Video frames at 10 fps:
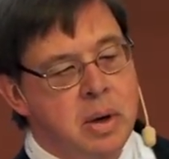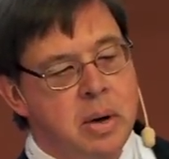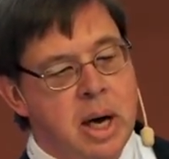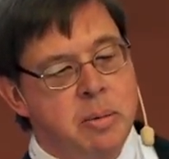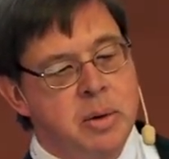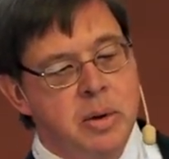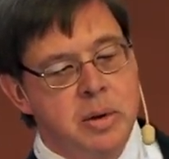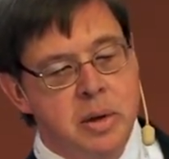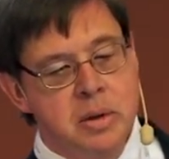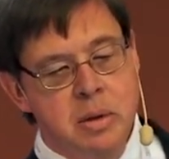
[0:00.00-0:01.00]
You capture
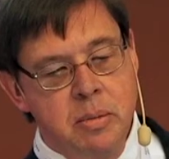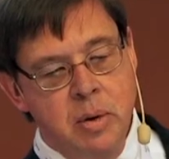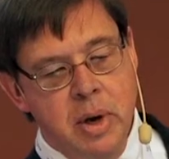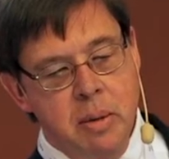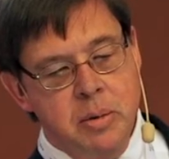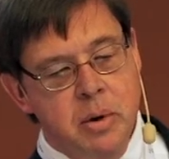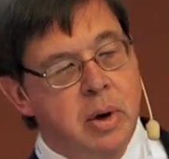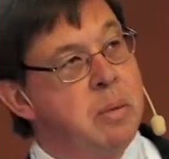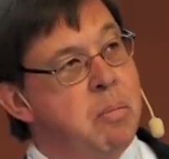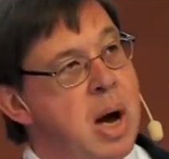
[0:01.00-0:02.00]
the system, you capture
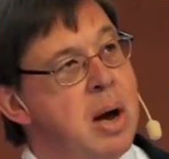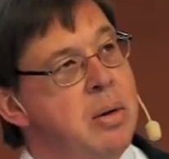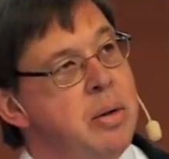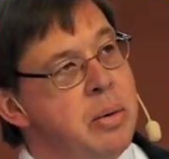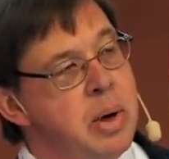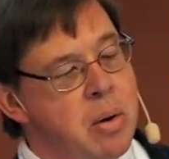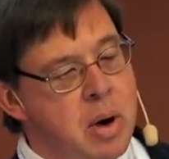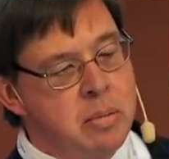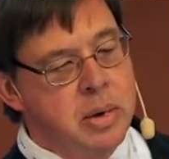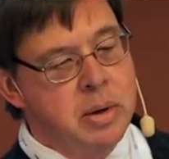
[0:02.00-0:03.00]
and model the
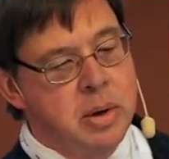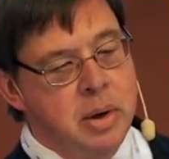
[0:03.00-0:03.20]
requirement,